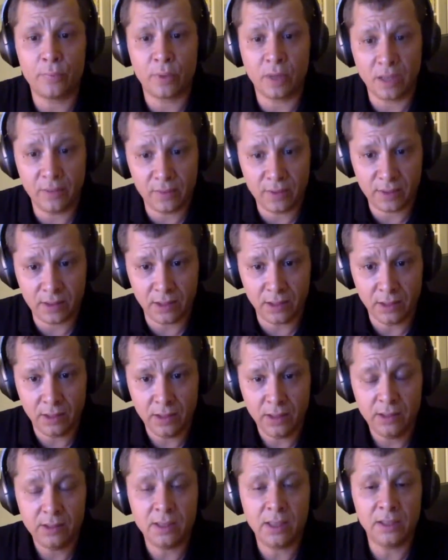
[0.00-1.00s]
privacy,
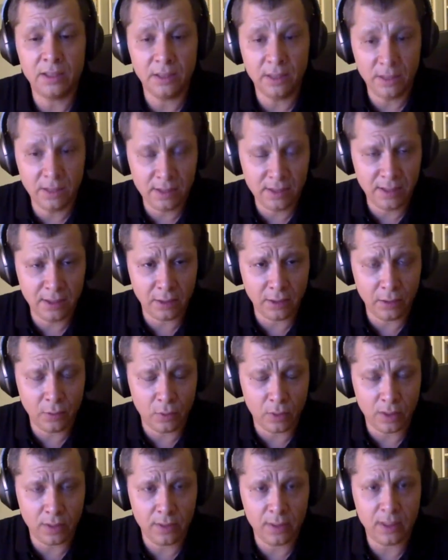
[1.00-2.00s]
that he is the only
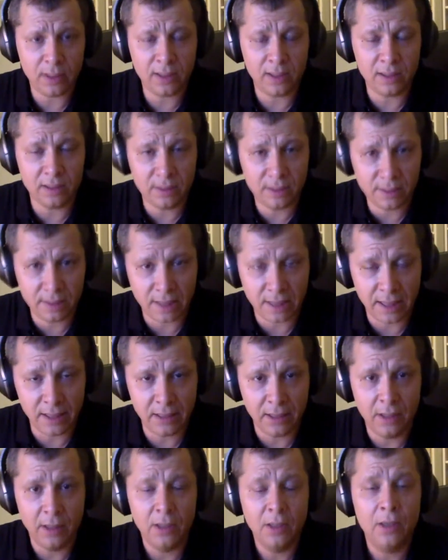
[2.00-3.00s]
one that can
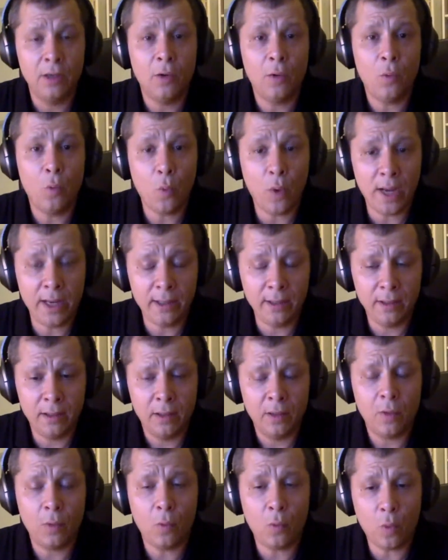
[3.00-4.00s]
decide when,
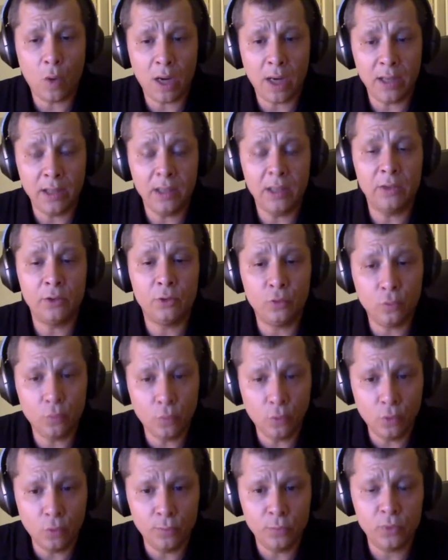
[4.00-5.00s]
why, and to
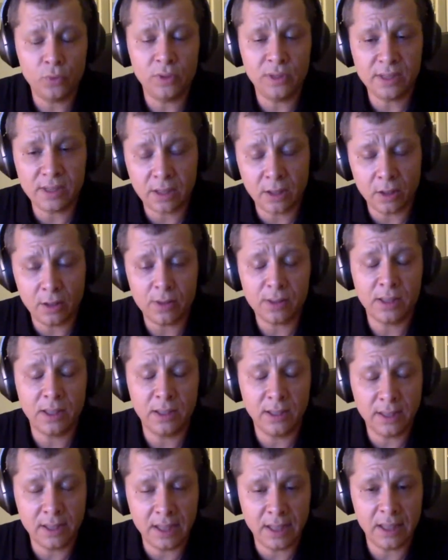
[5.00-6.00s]
whom to disclose
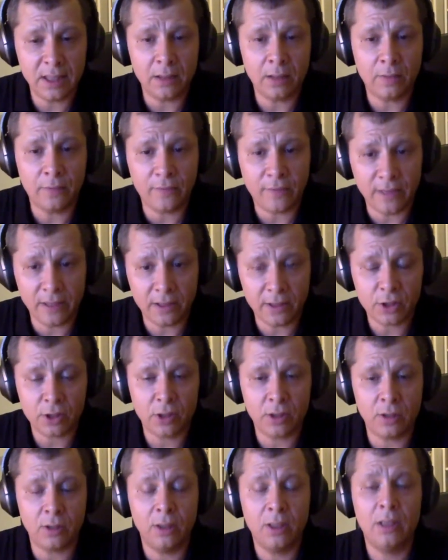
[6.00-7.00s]
any kind of
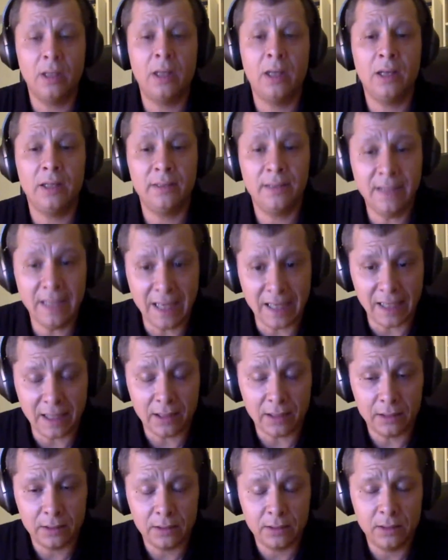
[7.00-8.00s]
financial
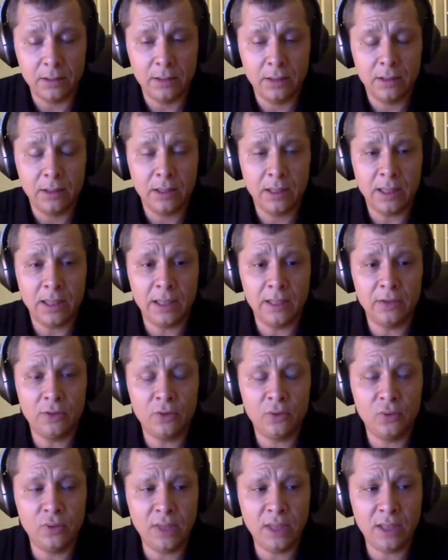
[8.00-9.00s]
data.
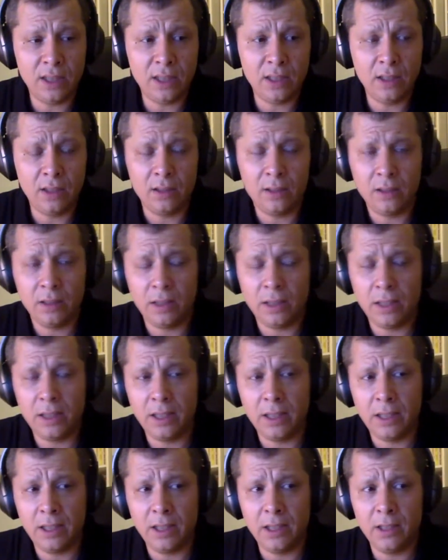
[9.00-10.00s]
And today,
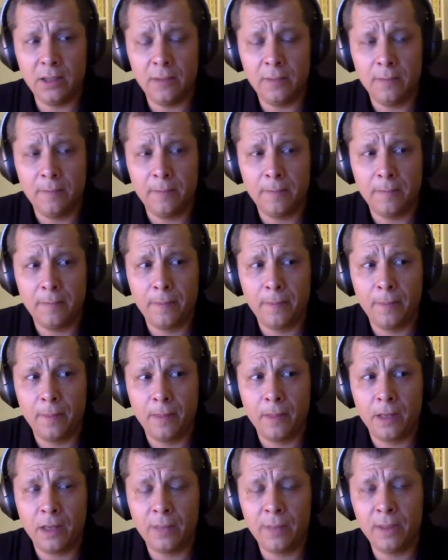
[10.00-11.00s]
I
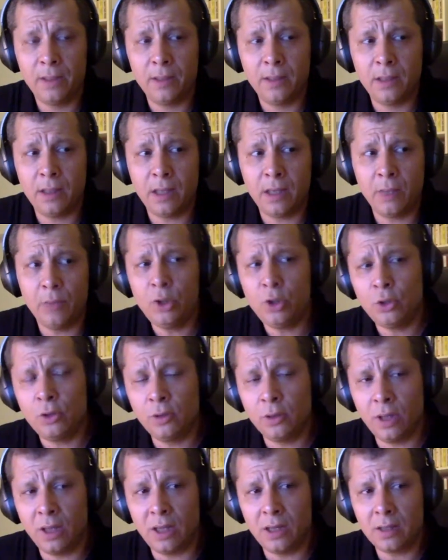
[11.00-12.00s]
mean, I wish you
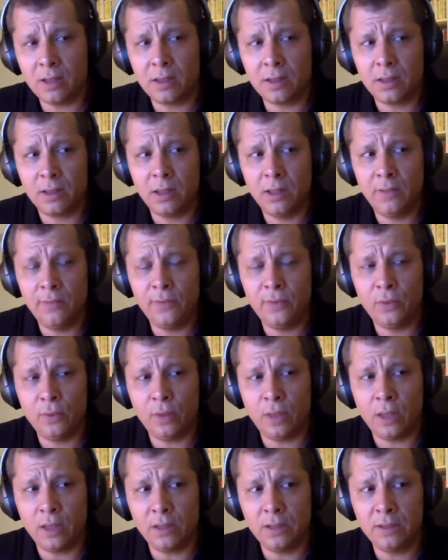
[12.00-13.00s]
good luck if
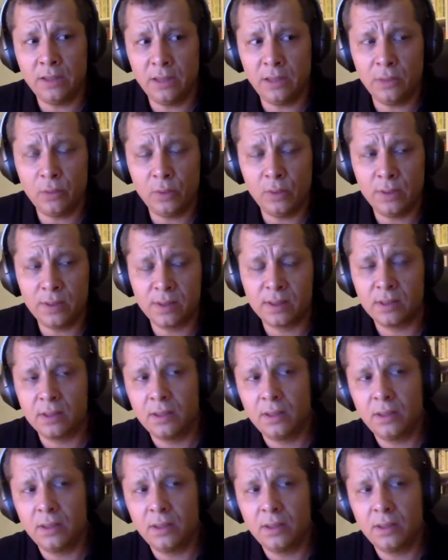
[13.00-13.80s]
you are dealing with